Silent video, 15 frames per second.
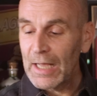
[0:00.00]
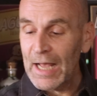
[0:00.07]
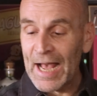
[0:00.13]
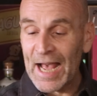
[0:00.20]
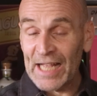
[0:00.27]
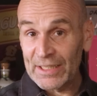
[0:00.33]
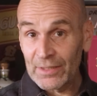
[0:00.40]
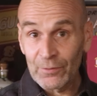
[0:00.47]

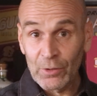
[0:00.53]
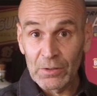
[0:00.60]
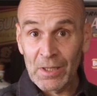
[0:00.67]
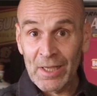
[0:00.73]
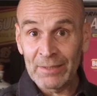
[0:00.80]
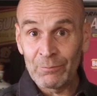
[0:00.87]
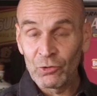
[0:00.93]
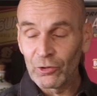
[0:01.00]
and I've got
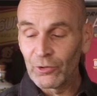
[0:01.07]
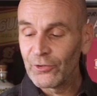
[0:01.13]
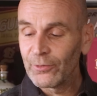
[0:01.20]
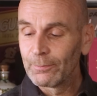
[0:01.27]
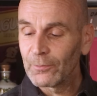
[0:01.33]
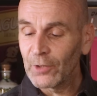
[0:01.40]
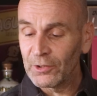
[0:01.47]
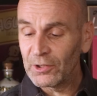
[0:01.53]
lime
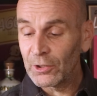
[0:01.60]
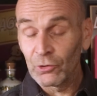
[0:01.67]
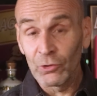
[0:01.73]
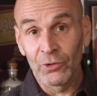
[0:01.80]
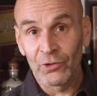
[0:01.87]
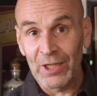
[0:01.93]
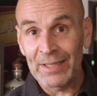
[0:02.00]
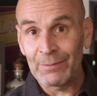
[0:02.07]
juice. Now you can
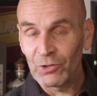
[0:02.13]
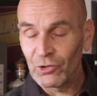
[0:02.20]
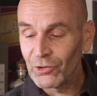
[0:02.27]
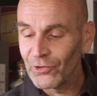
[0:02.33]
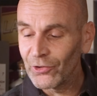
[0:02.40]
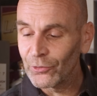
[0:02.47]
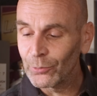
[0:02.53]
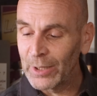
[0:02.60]
use lemon
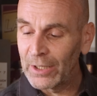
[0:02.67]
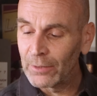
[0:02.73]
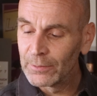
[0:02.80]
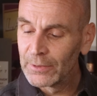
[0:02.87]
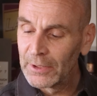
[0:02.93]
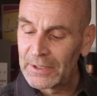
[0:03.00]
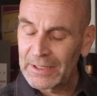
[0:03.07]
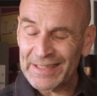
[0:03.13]
juice as
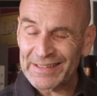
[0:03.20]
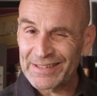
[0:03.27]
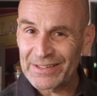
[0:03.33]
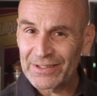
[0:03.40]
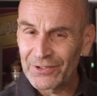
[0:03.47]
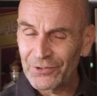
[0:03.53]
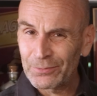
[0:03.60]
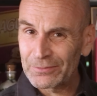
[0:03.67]
well. I
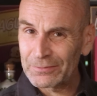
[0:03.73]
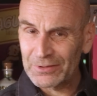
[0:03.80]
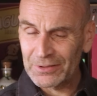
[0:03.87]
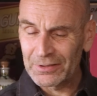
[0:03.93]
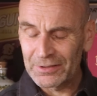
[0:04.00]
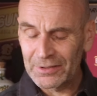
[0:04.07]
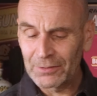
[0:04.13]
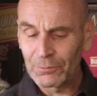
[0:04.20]
like this one,
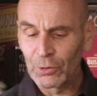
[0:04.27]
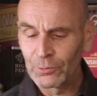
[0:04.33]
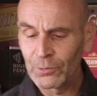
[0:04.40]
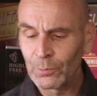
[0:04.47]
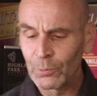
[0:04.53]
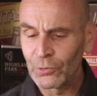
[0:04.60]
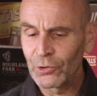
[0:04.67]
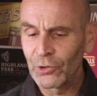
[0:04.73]
so
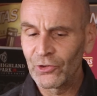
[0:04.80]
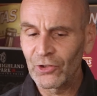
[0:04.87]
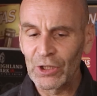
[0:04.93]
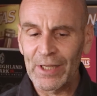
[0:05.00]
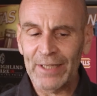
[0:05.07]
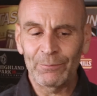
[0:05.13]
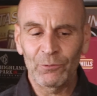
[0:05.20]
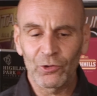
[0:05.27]
we'll use the
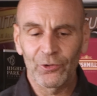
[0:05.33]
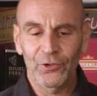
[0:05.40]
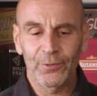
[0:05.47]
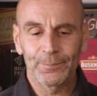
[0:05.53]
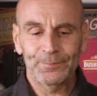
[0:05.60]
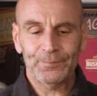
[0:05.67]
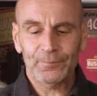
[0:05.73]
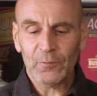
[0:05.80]
lime
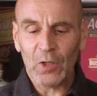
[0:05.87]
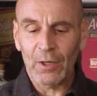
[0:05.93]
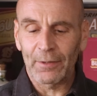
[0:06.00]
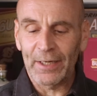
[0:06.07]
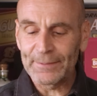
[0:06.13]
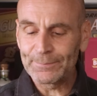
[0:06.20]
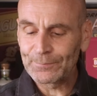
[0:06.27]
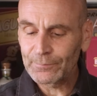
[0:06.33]
juice.
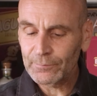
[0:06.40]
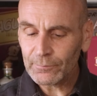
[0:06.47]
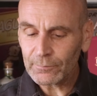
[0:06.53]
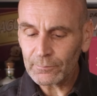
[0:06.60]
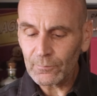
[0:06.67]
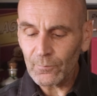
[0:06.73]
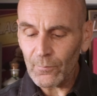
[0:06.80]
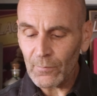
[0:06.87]
Alright,
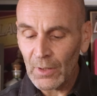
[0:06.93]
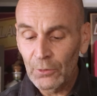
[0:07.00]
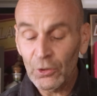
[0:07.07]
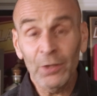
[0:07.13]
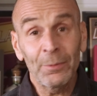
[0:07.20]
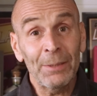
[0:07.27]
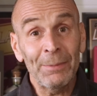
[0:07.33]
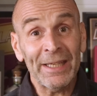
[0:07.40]

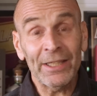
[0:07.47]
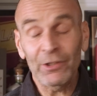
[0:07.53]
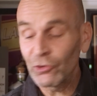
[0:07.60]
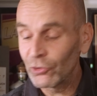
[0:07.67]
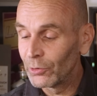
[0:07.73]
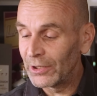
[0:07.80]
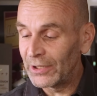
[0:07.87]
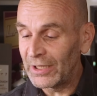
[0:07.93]
going to be making
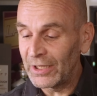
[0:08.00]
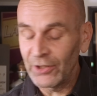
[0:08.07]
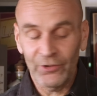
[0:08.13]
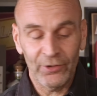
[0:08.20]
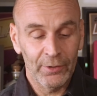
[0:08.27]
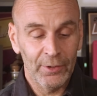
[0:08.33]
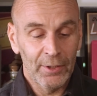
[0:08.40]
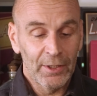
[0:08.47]
2 of
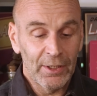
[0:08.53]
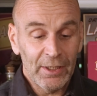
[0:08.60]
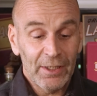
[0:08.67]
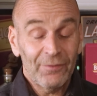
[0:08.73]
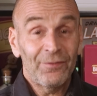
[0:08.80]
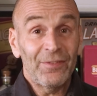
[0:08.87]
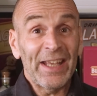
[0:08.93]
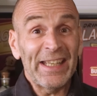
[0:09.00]
these.
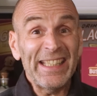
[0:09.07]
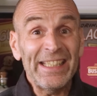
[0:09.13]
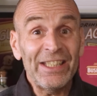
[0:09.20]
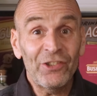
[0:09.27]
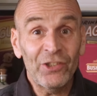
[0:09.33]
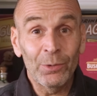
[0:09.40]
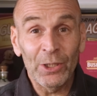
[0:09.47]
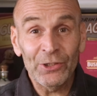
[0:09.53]
Very
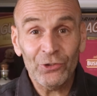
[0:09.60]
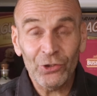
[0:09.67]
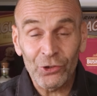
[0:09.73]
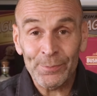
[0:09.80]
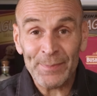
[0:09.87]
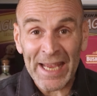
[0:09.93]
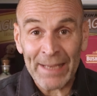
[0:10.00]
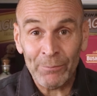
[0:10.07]
easy one to
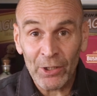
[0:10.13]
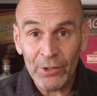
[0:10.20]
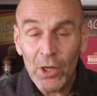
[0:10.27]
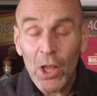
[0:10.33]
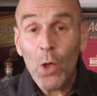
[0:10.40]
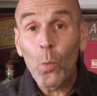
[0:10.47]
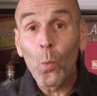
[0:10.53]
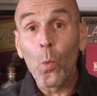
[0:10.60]
remember.
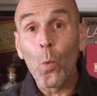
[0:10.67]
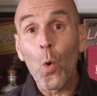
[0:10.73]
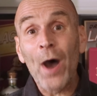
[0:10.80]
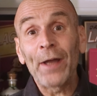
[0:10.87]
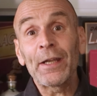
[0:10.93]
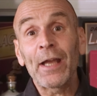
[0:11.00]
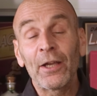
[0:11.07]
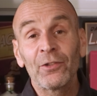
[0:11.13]

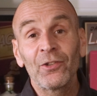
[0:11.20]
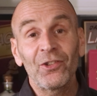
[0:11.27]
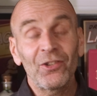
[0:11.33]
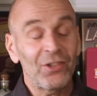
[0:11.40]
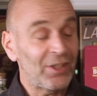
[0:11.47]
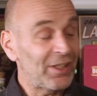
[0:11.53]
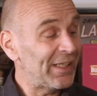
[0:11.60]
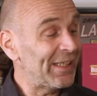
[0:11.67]
1
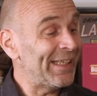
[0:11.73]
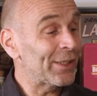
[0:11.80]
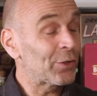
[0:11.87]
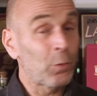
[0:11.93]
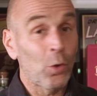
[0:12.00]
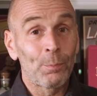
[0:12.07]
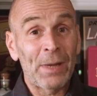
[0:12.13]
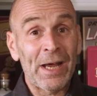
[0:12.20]
ounce
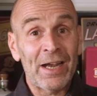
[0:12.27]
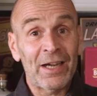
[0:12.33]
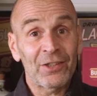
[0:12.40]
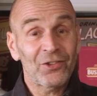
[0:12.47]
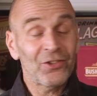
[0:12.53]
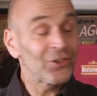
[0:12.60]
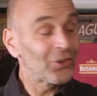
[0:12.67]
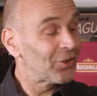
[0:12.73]
equal
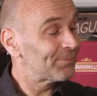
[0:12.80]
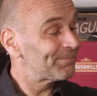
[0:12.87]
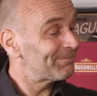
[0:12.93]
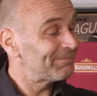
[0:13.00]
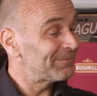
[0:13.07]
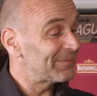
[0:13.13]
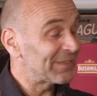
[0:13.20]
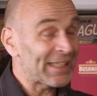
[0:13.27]
parts, so
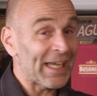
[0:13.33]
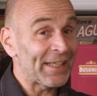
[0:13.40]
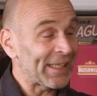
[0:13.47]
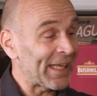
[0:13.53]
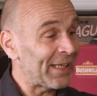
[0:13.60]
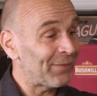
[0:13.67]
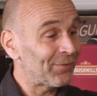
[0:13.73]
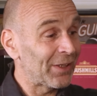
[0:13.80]
you
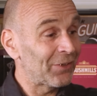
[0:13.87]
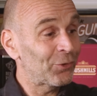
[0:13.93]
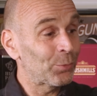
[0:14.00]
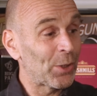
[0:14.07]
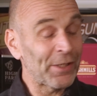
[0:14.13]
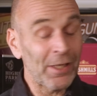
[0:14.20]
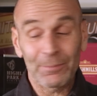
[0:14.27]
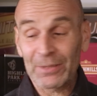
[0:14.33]
can't F this
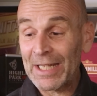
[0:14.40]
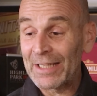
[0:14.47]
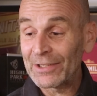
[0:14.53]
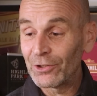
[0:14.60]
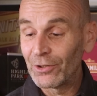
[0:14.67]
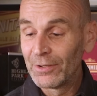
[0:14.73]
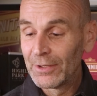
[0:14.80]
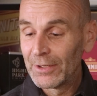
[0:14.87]
one up,
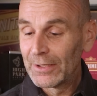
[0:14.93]
can you?